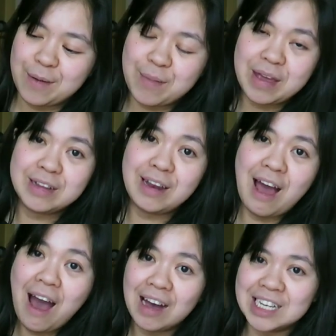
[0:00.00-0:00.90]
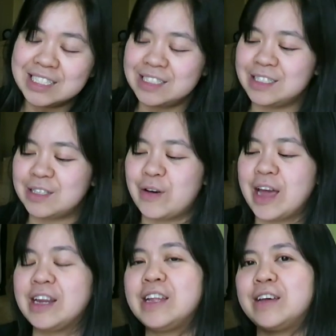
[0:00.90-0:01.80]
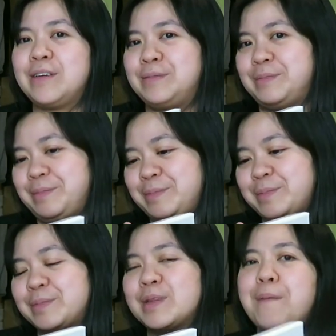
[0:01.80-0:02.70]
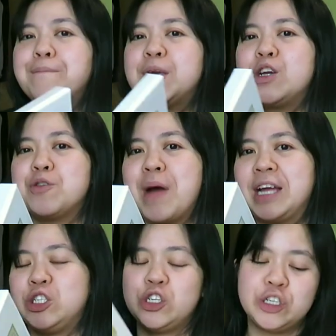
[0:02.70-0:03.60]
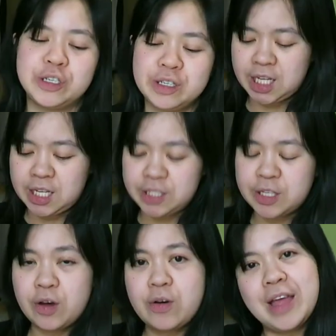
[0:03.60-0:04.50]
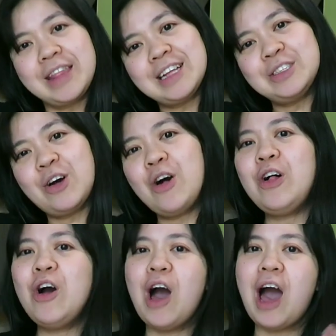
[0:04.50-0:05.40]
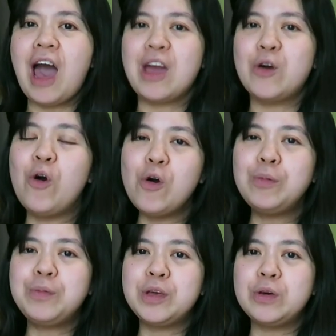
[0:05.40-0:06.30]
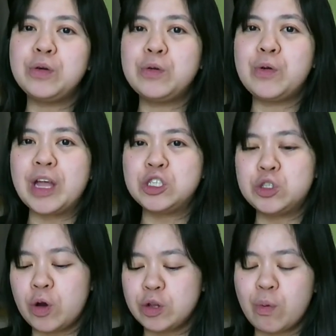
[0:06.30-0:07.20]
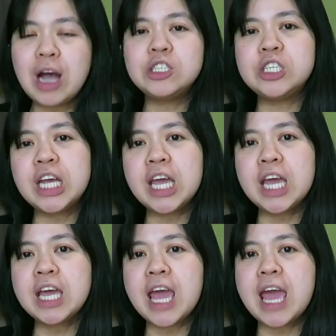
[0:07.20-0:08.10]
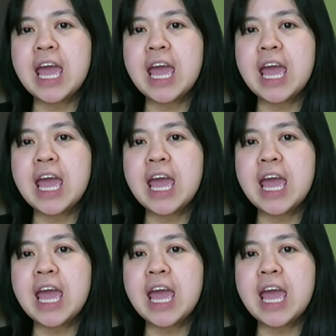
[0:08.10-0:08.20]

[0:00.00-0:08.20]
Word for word: made a lot, so I need a bigger binder. So, and that's all. I hope you enjoyed watching,